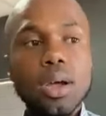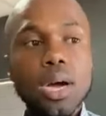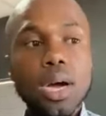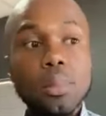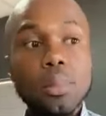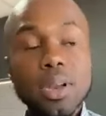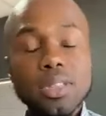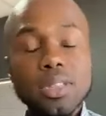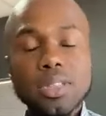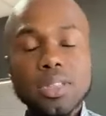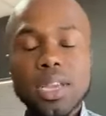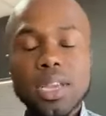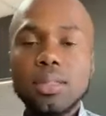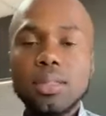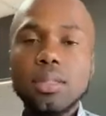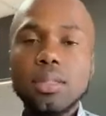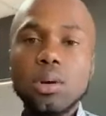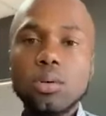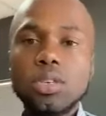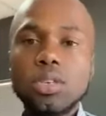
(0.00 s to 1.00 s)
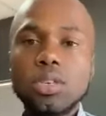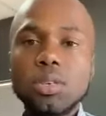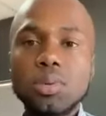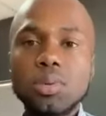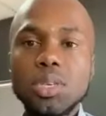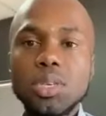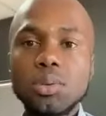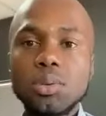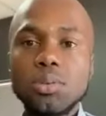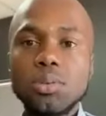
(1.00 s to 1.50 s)
Let's get the
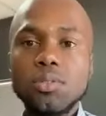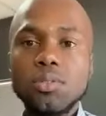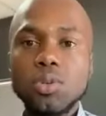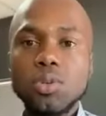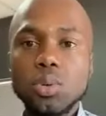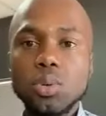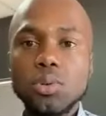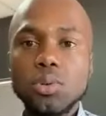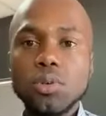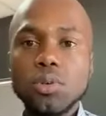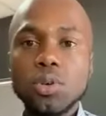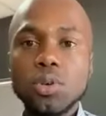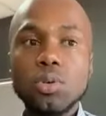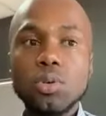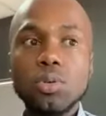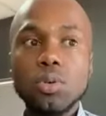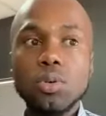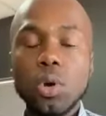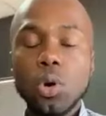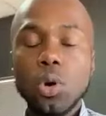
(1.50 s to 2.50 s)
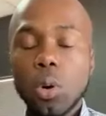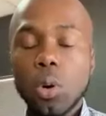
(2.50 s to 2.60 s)
OTP reviewed for you.